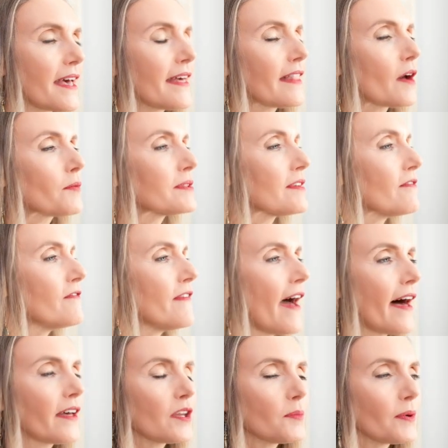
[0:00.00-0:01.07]
that was a
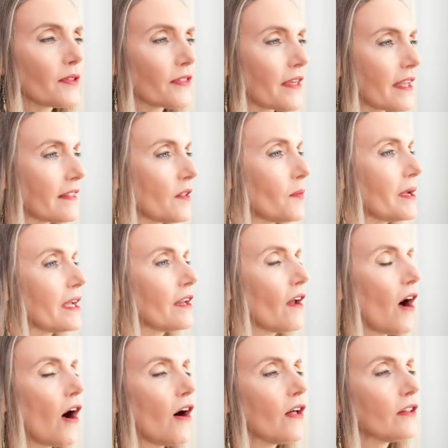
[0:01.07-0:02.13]
valuable thing that we can
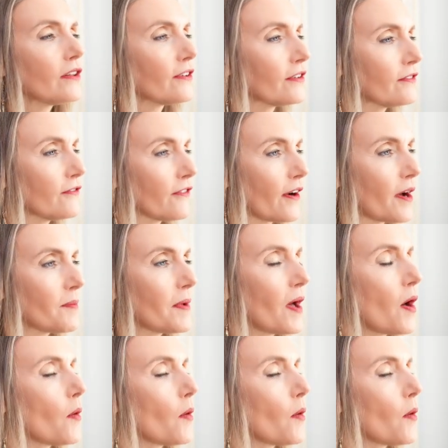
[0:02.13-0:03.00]
all learn from